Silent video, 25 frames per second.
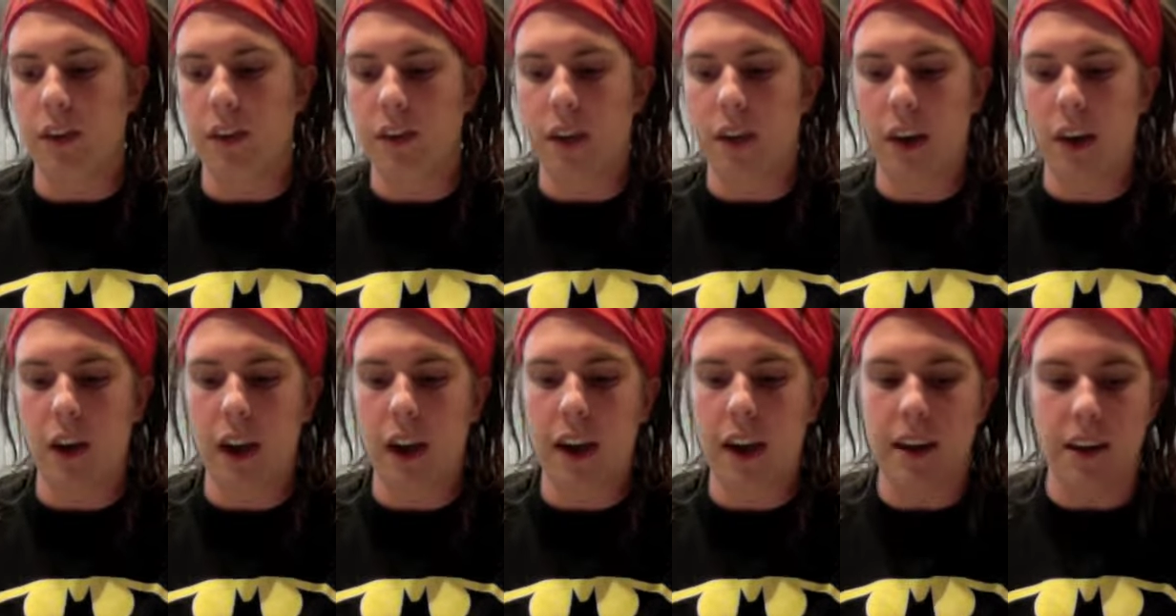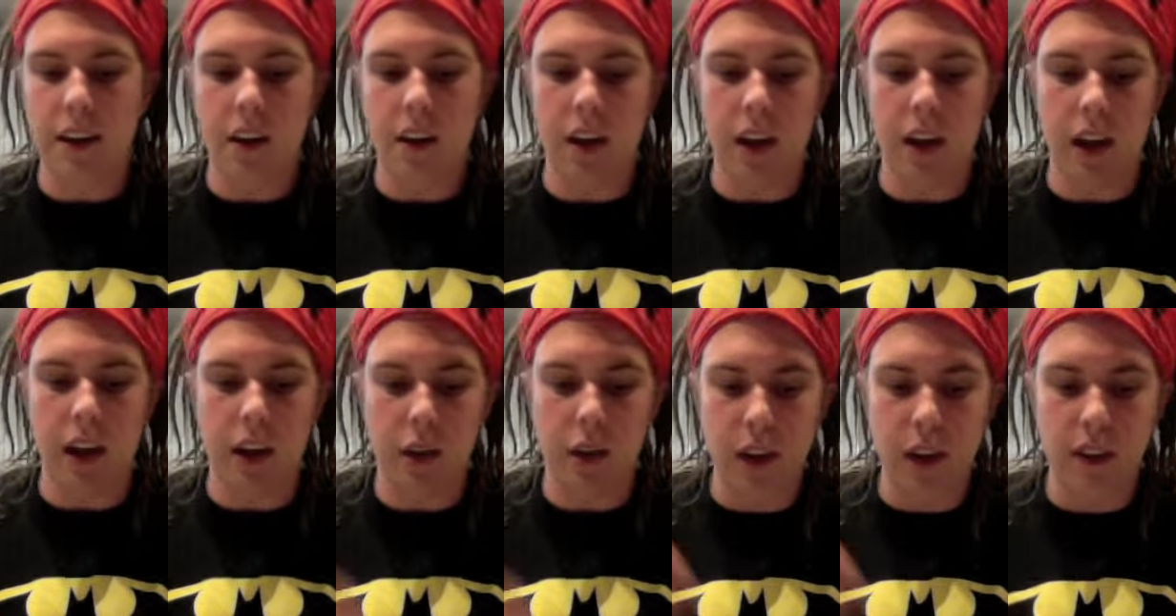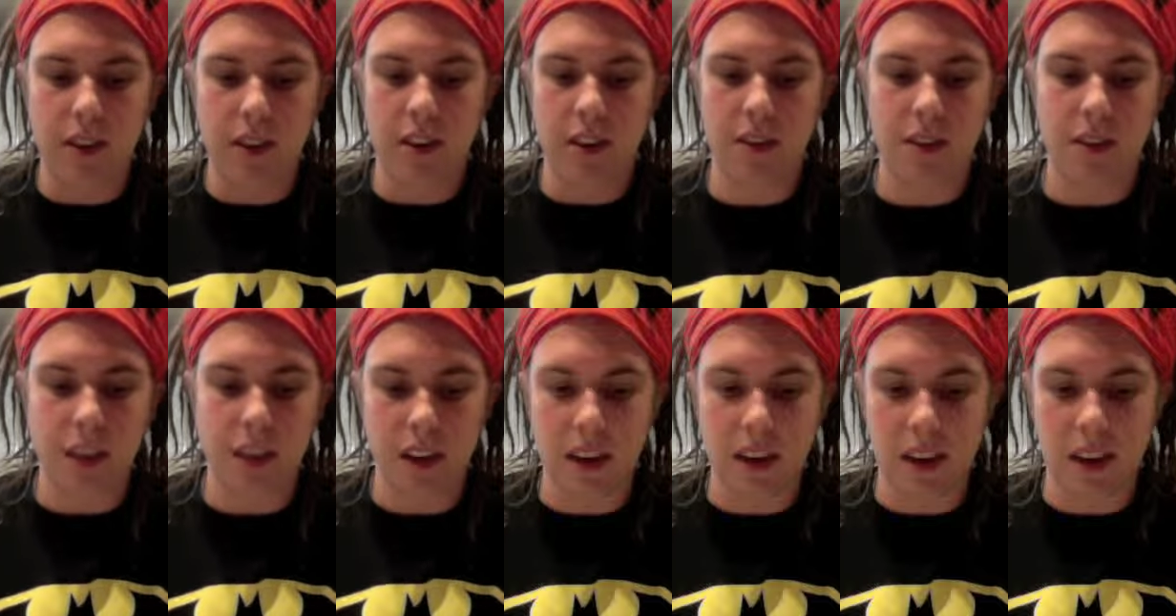So there it
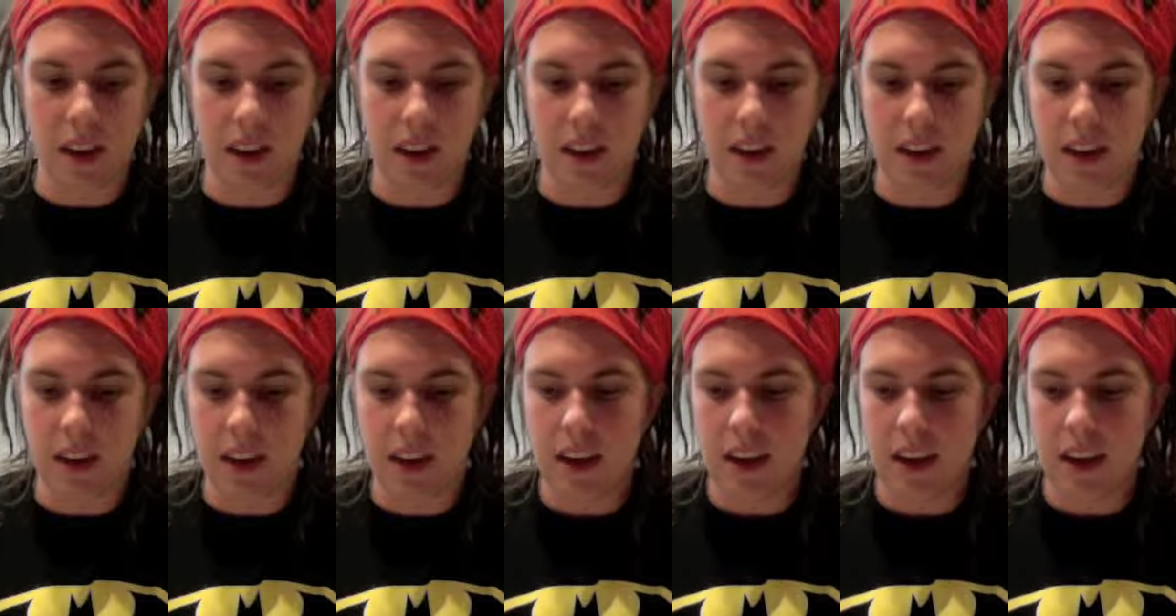increases the